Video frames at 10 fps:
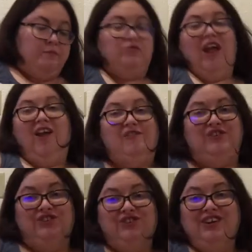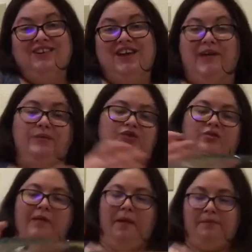I haven't turned it on yet, which
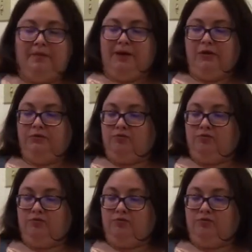I'm happy about.